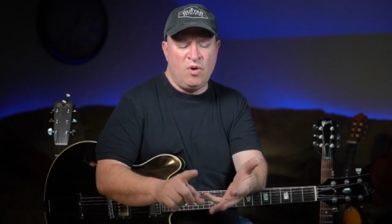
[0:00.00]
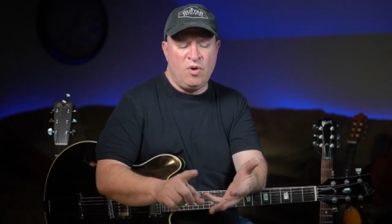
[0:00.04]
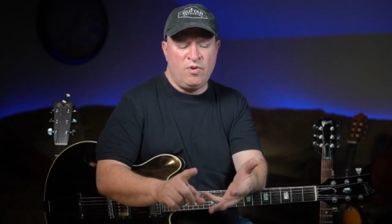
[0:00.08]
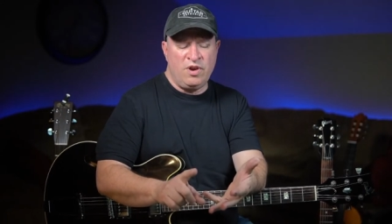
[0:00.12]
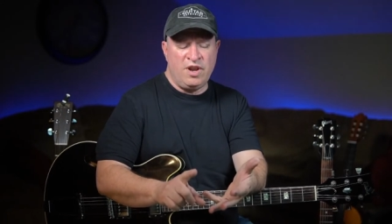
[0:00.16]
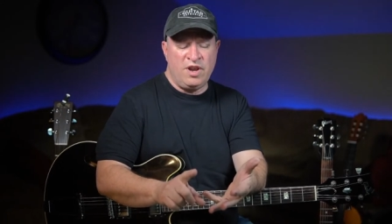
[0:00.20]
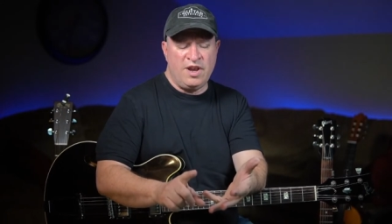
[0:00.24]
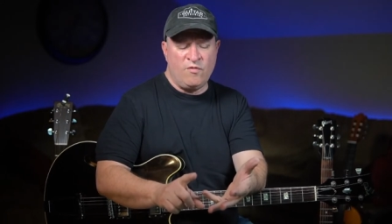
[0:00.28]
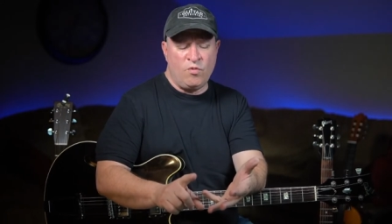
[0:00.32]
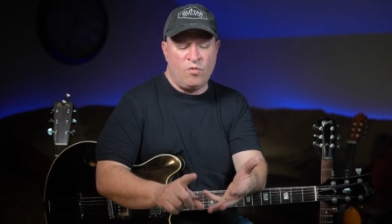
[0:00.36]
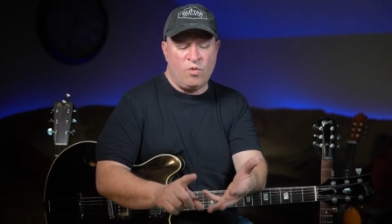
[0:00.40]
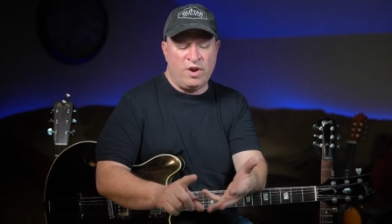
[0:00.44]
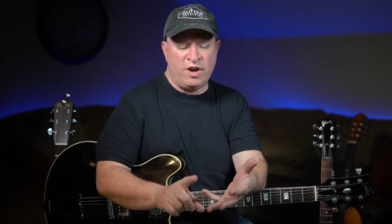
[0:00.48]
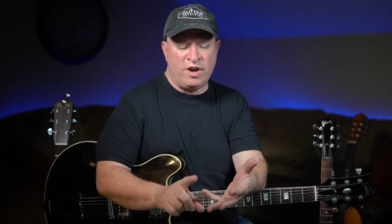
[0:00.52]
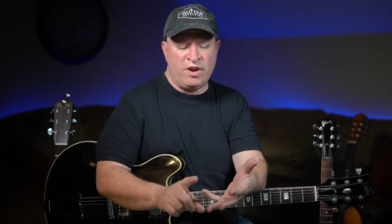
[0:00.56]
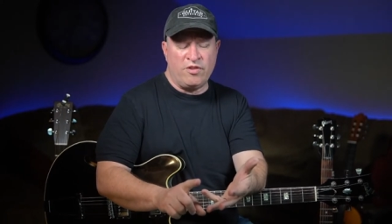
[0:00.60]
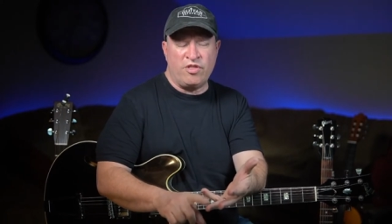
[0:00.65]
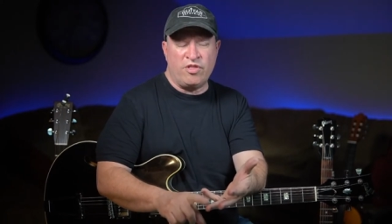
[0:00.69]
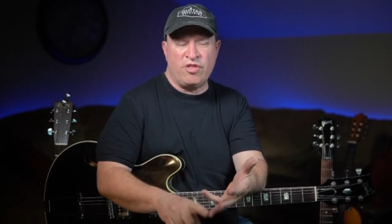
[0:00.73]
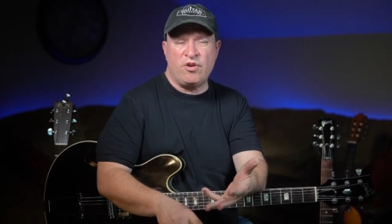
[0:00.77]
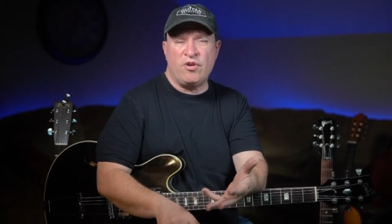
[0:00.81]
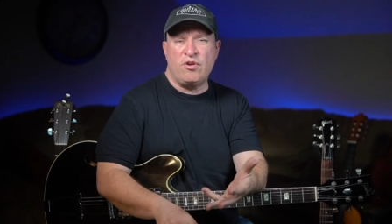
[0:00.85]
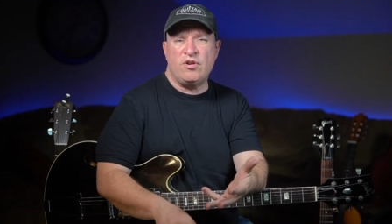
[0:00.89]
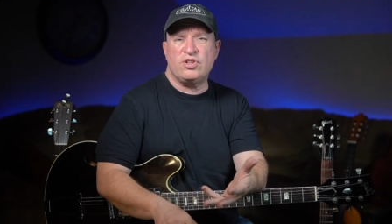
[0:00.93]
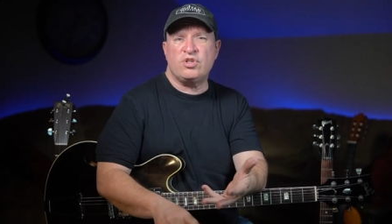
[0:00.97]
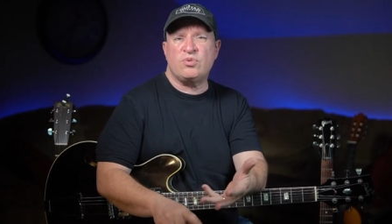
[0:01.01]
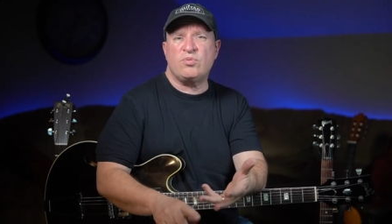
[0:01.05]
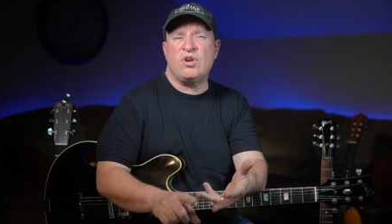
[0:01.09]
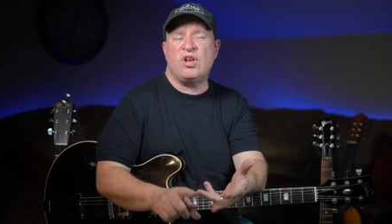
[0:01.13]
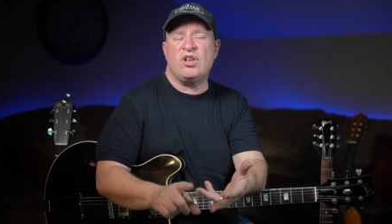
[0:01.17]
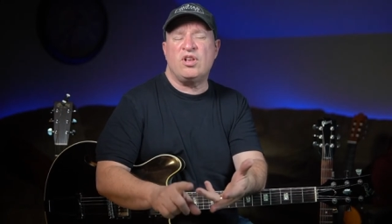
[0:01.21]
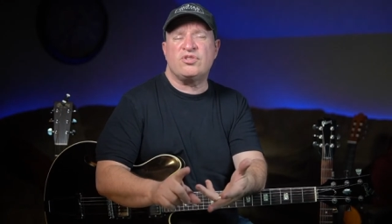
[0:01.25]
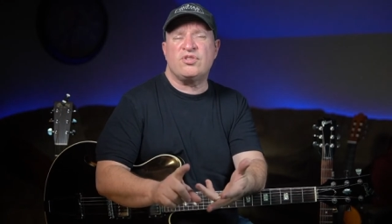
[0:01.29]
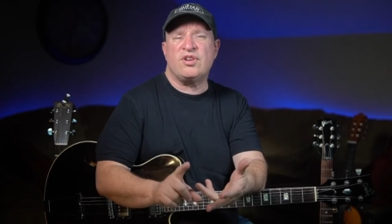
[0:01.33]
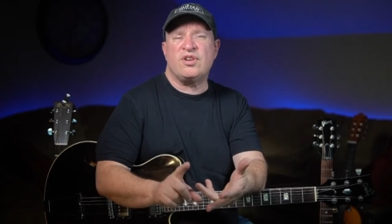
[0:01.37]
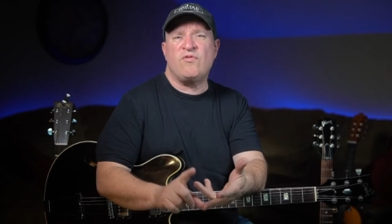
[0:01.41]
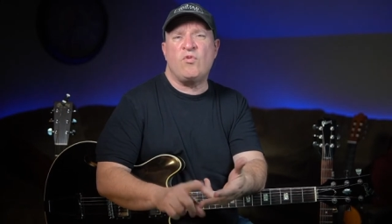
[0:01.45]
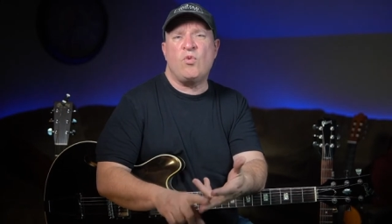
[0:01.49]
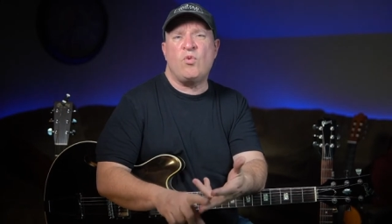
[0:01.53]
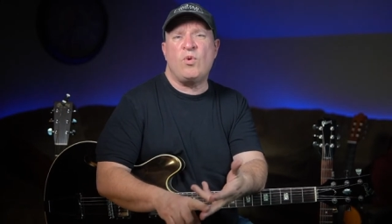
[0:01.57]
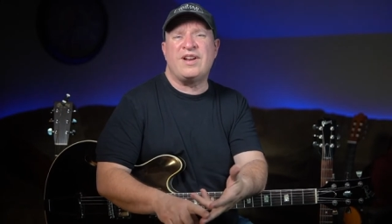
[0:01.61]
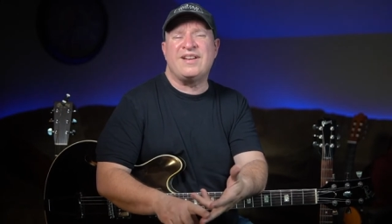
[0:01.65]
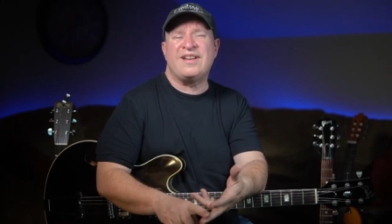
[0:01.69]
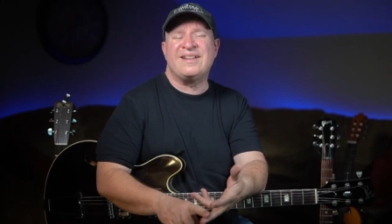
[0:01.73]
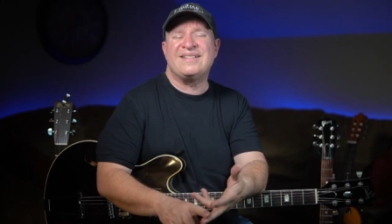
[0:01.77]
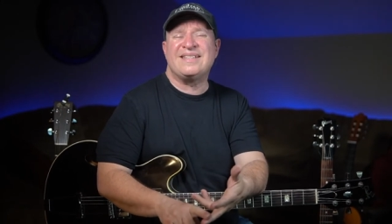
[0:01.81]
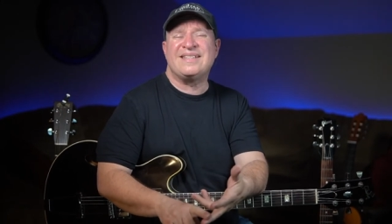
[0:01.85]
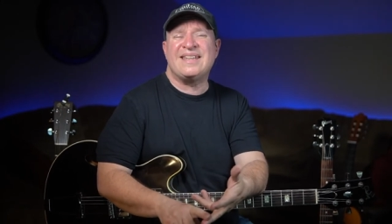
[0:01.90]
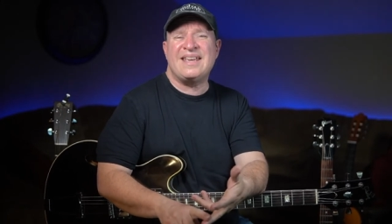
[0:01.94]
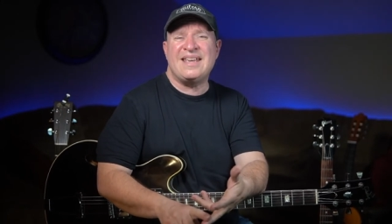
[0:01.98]
We have one on thirds. We also have one
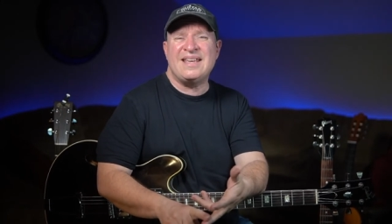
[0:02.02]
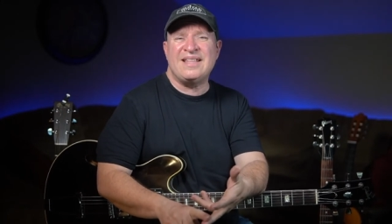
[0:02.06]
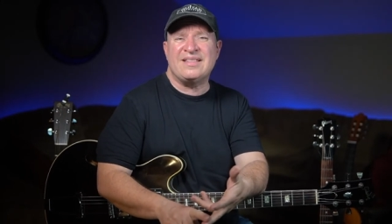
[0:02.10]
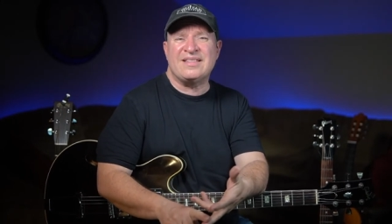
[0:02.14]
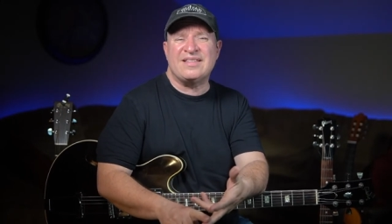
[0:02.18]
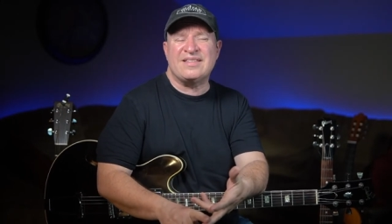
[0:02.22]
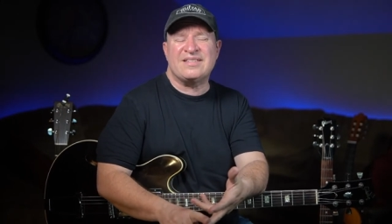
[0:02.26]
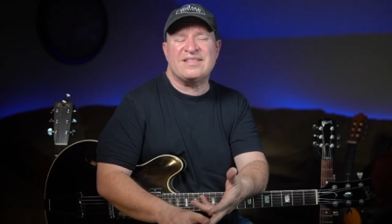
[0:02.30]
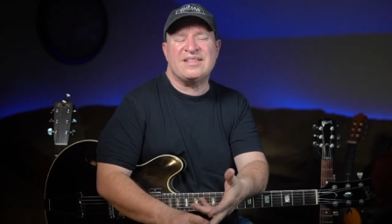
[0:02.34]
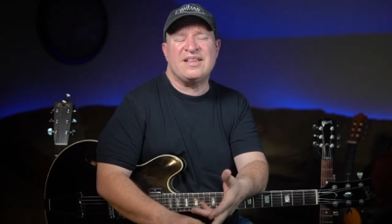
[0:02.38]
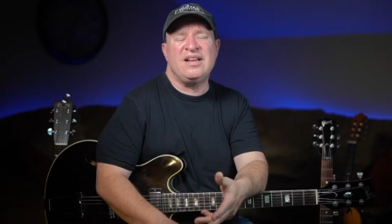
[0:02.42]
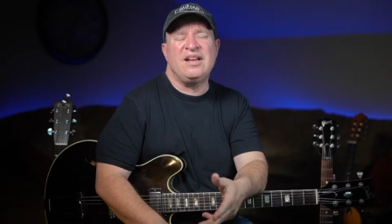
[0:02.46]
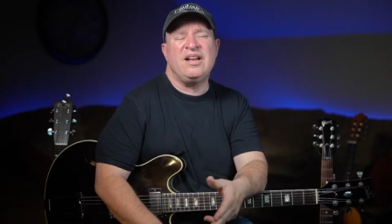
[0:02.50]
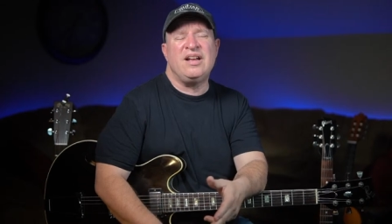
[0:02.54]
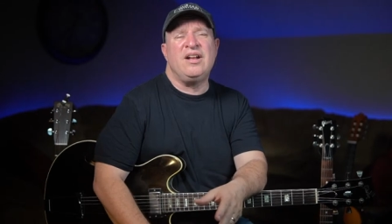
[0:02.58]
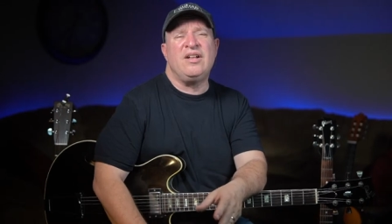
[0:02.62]
on tenths.